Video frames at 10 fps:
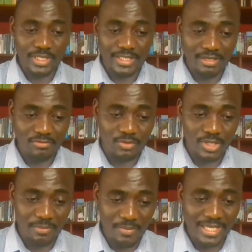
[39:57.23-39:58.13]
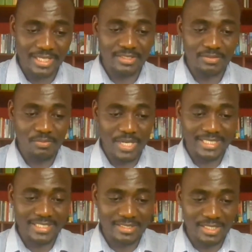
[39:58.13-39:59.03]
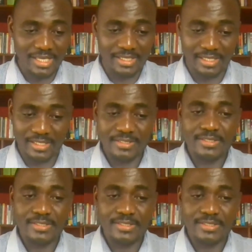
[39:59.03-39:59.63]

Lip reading: and therefore I make it my desire.